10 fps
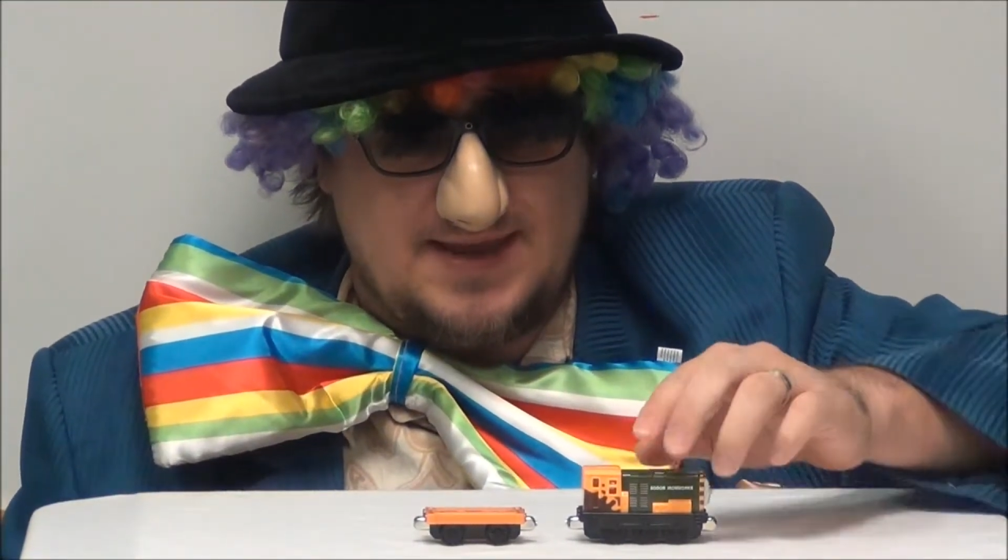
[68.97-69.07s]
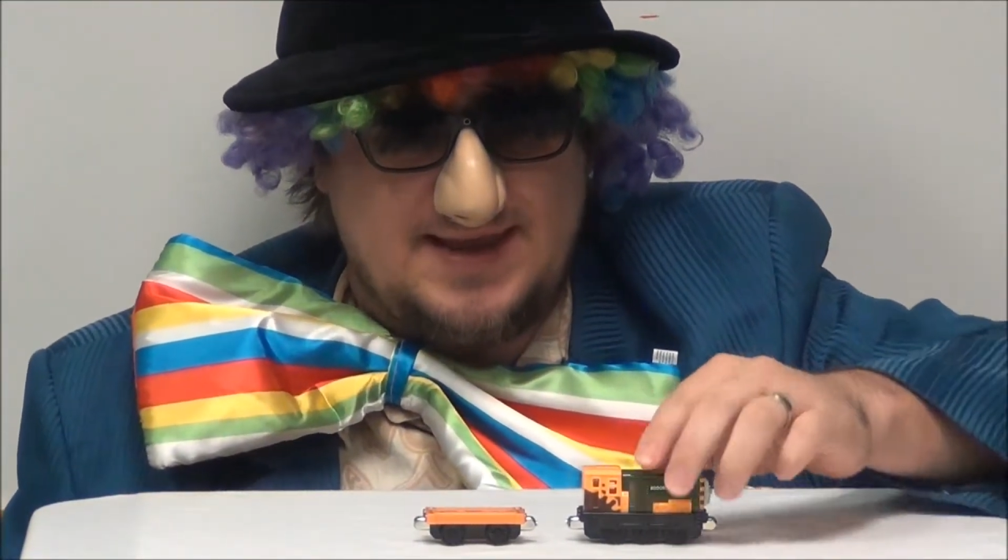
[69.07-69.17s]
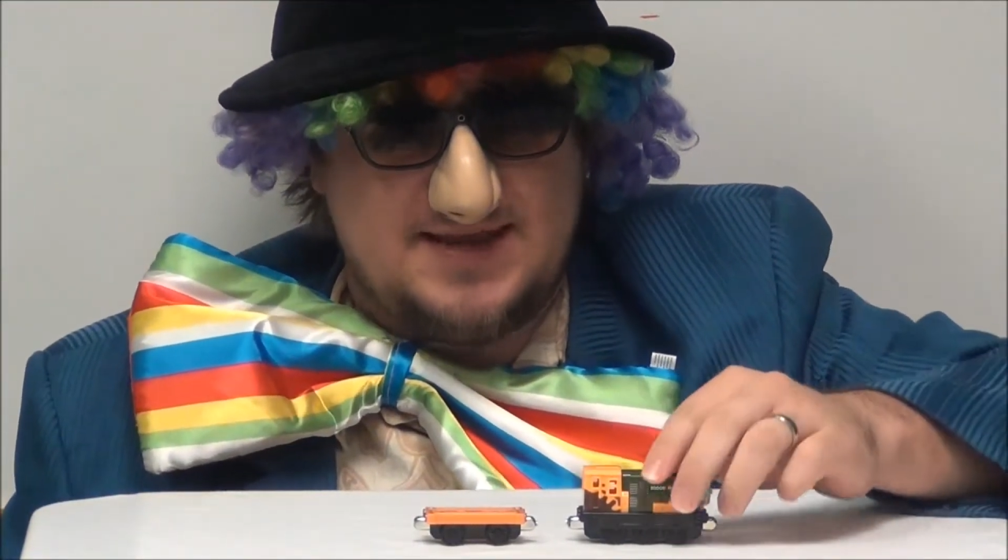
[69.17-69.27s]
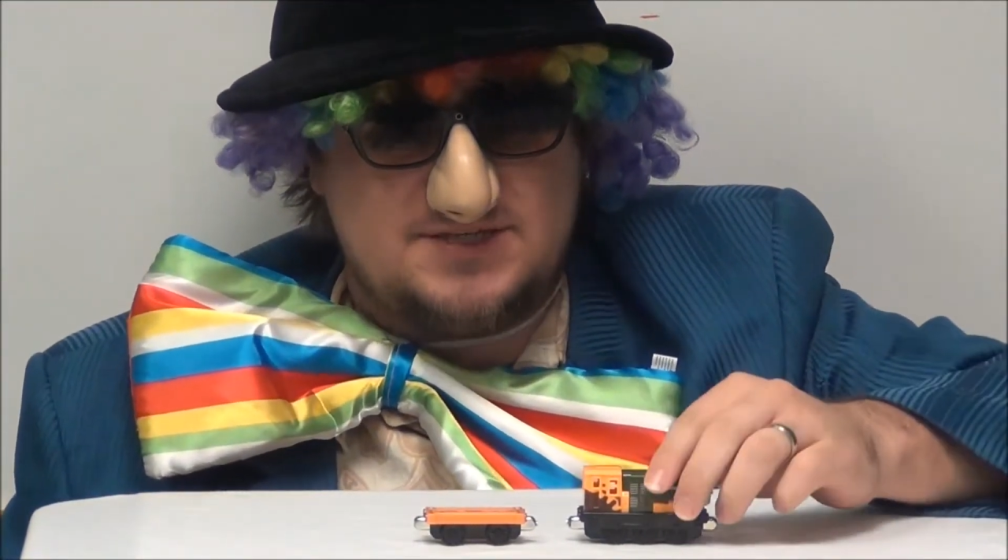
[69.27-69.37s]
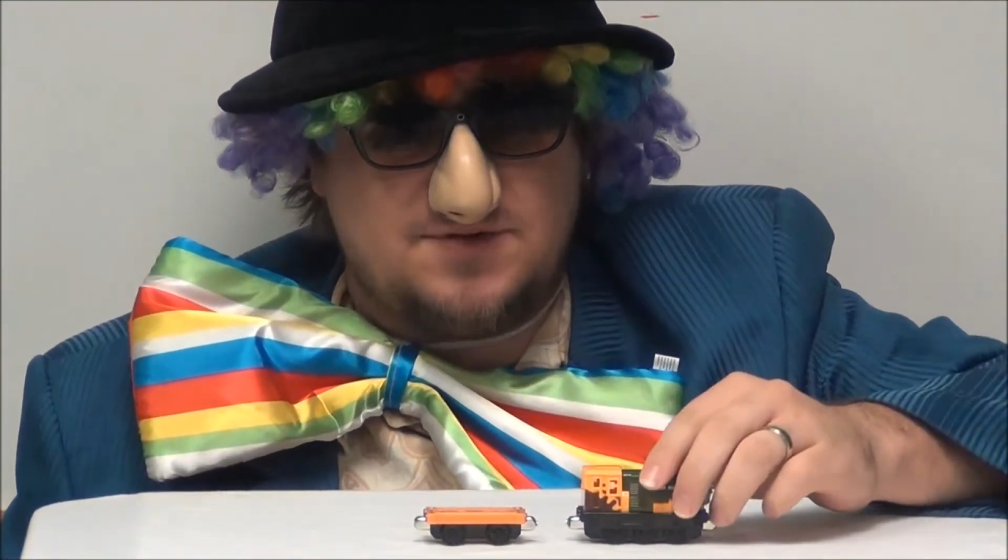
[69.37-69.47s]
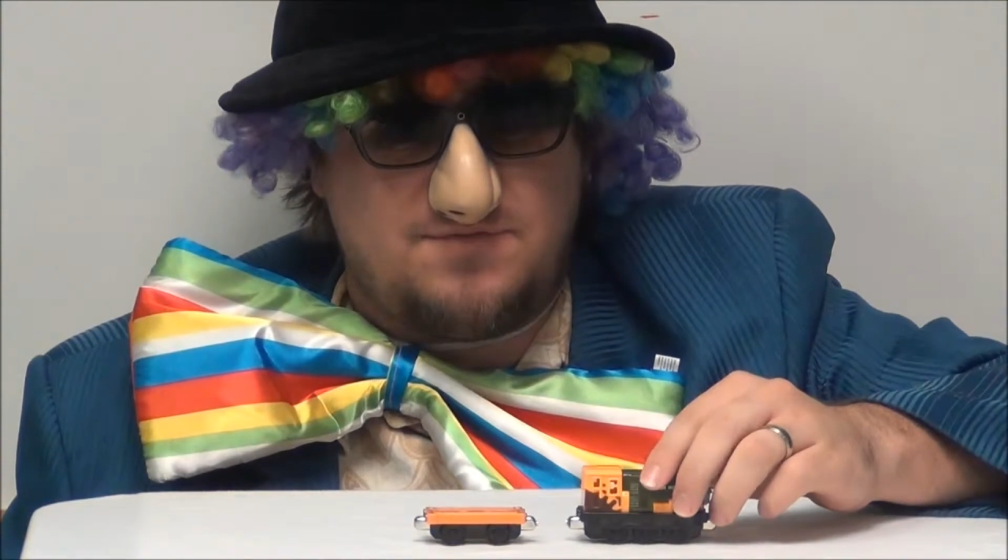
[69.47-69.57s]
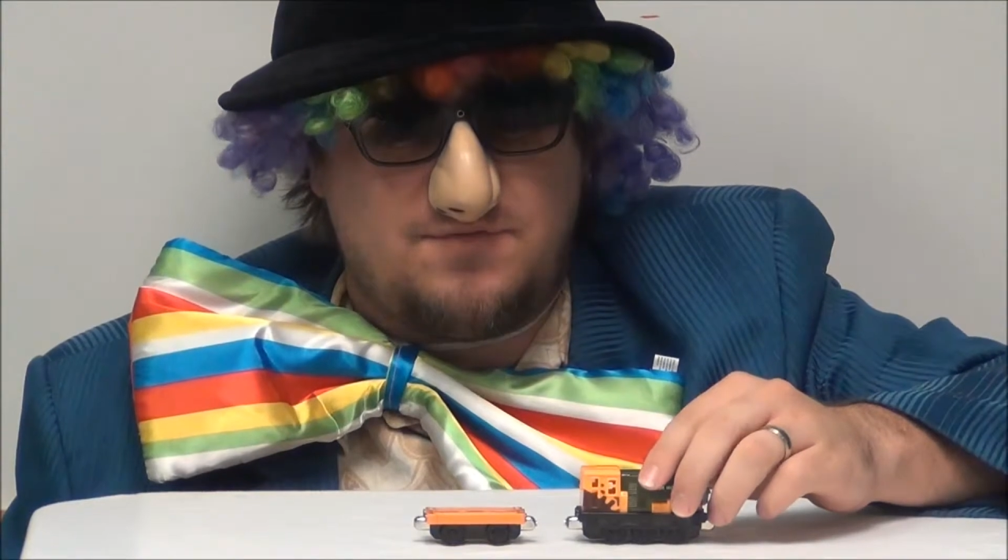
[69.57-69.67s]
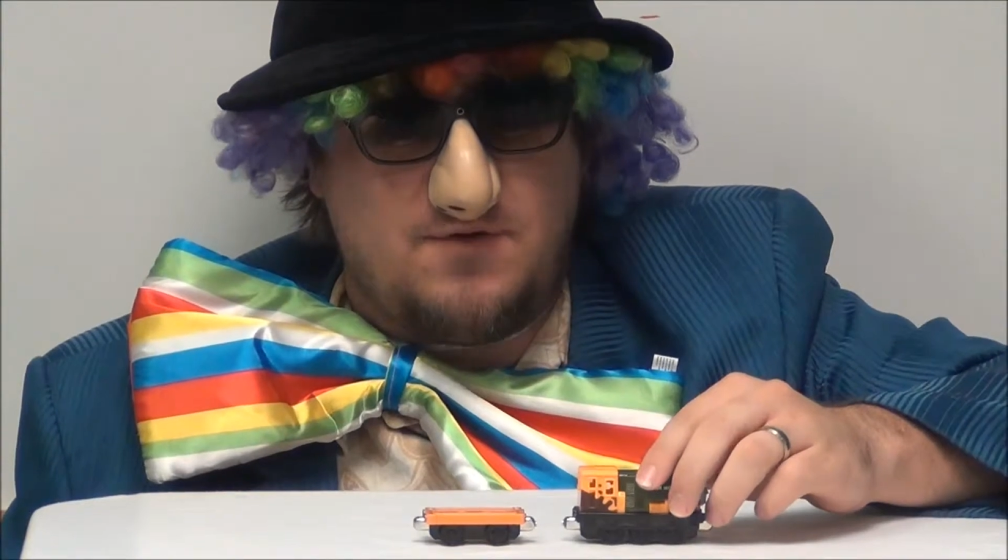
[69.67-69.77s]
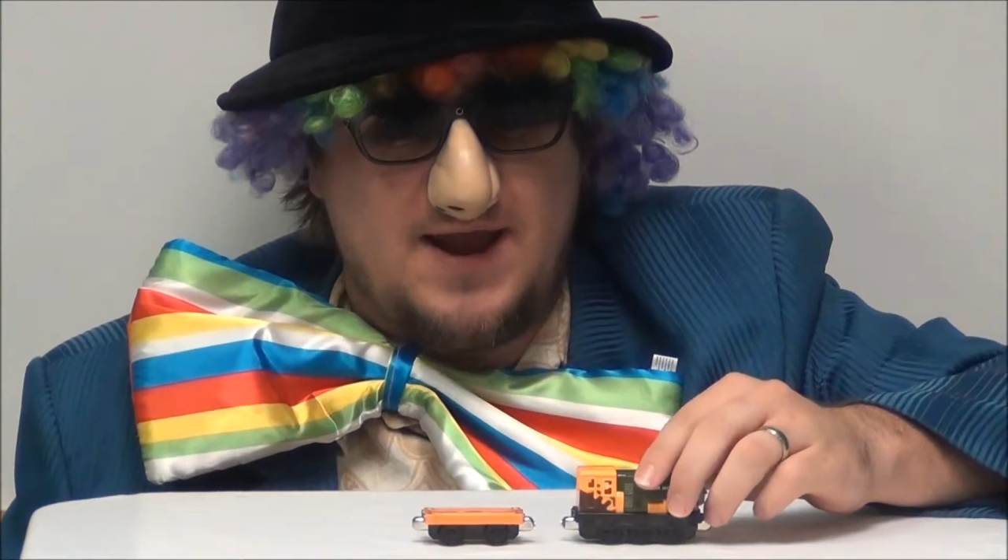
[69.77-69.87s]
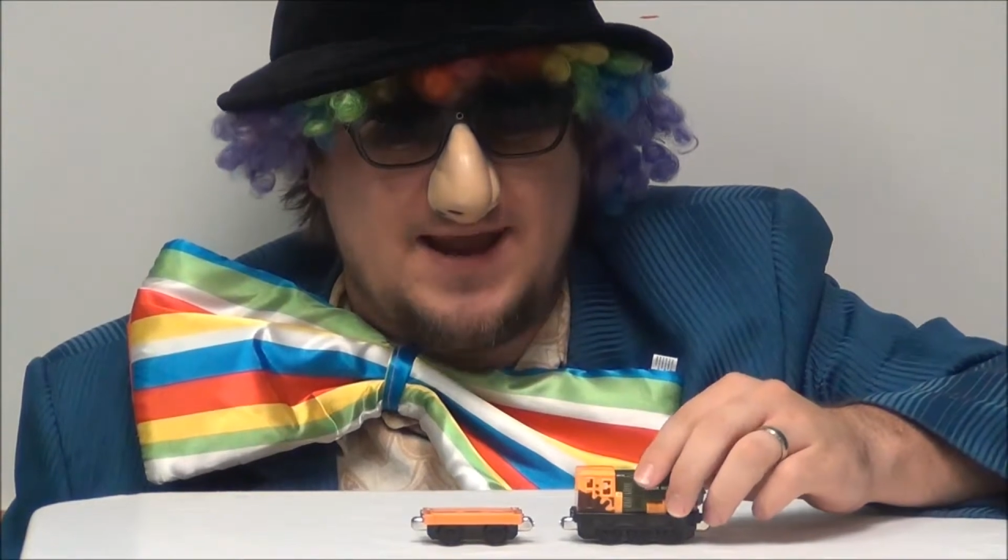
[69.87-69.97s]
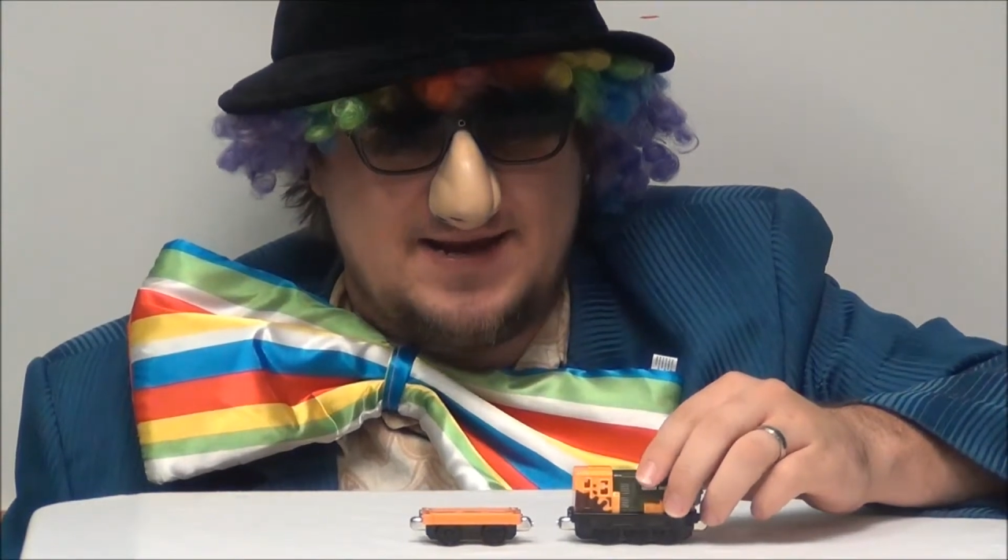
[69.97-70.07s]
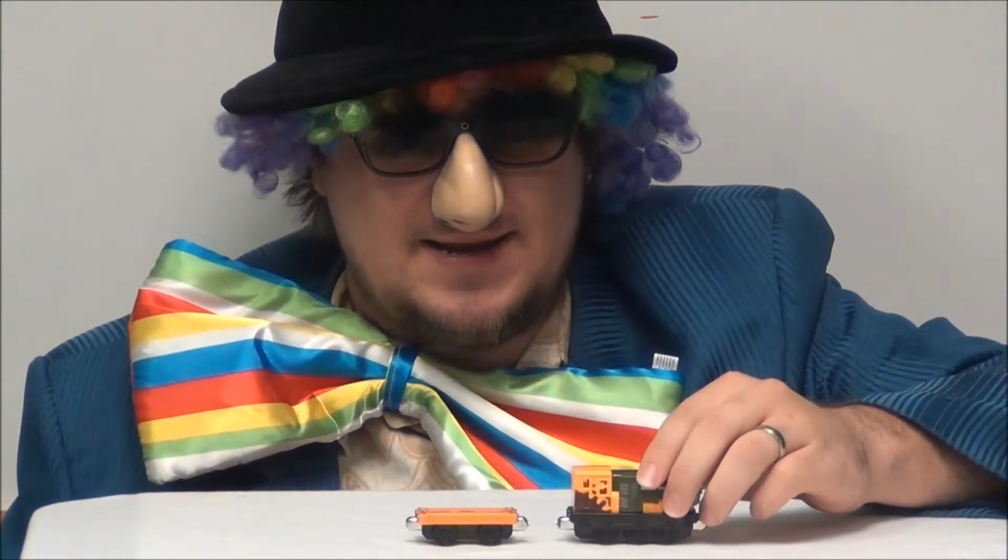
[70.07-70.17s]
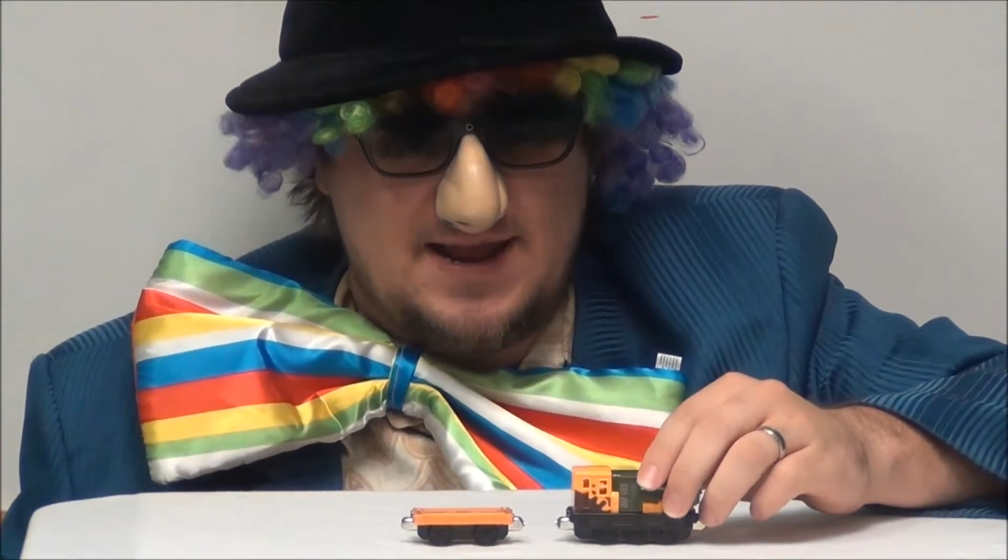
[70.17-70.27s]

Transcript: is afraid.